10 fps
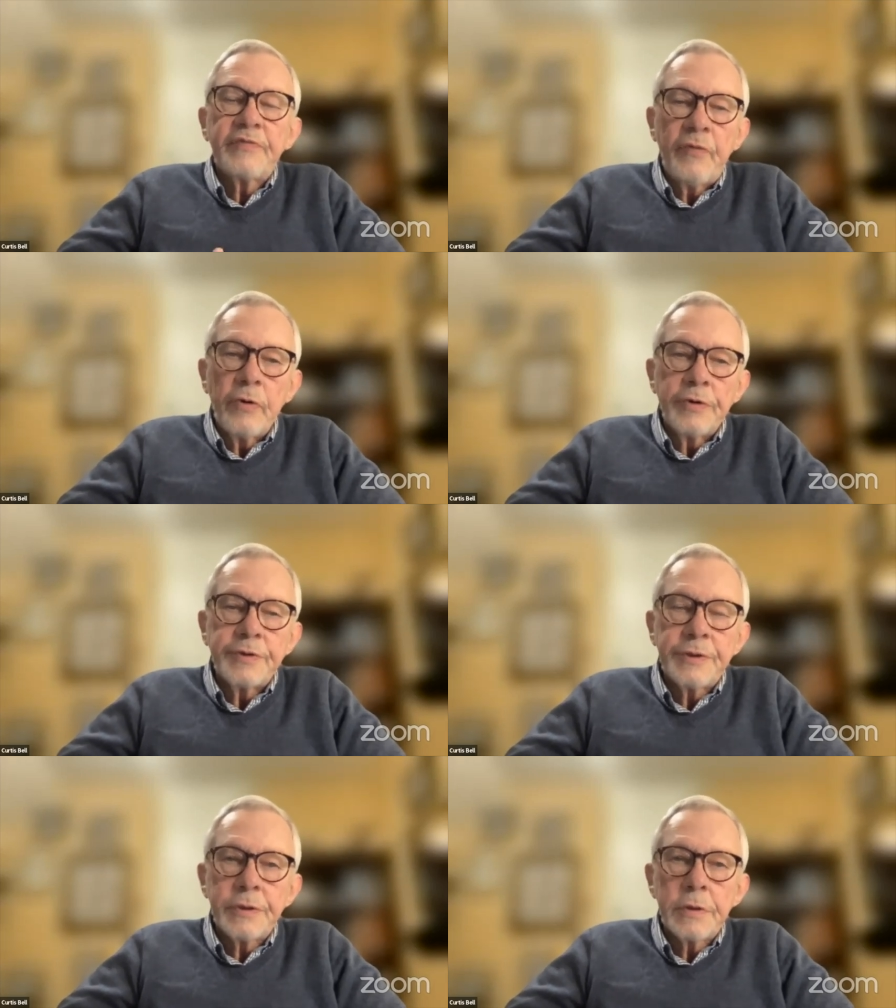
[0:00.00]
for
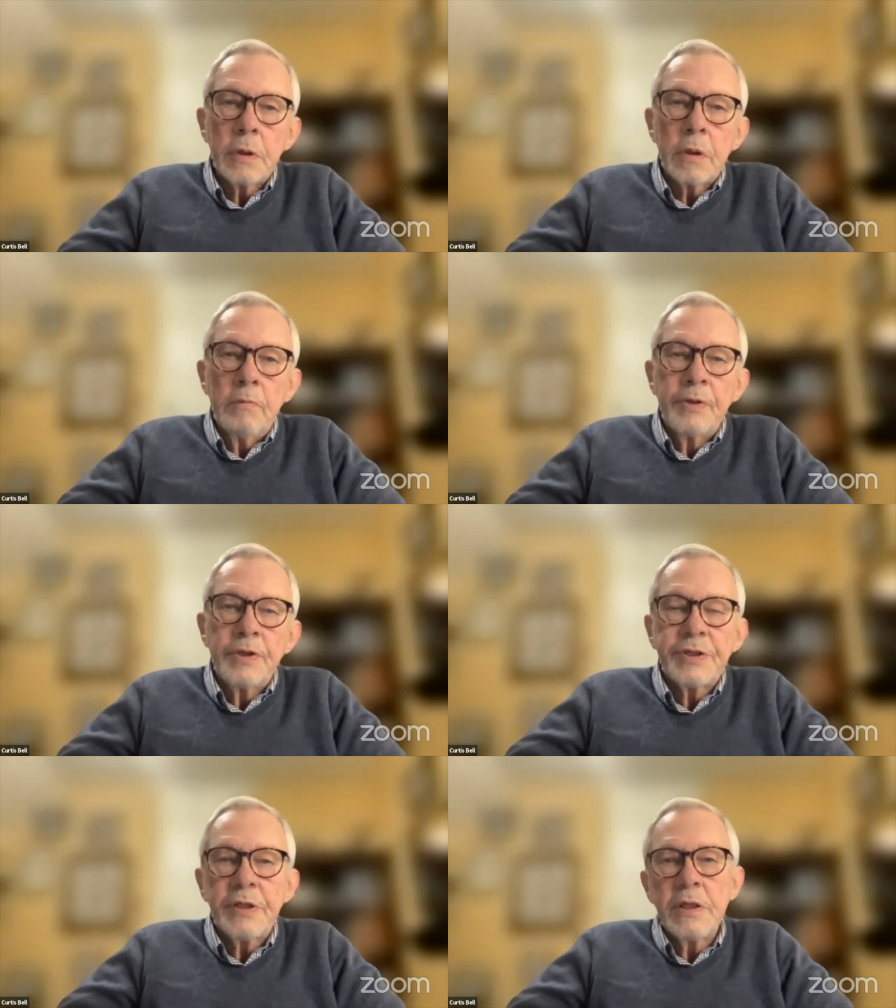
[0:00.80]
its
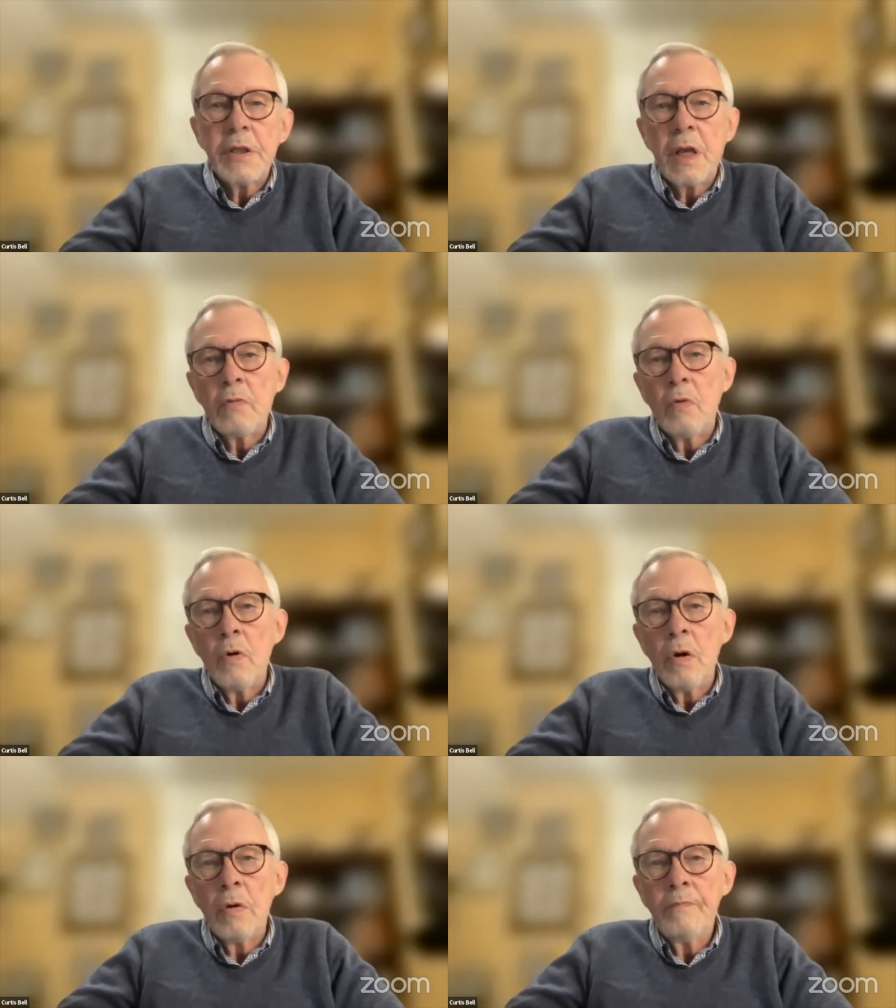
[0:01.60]
complicity in that war.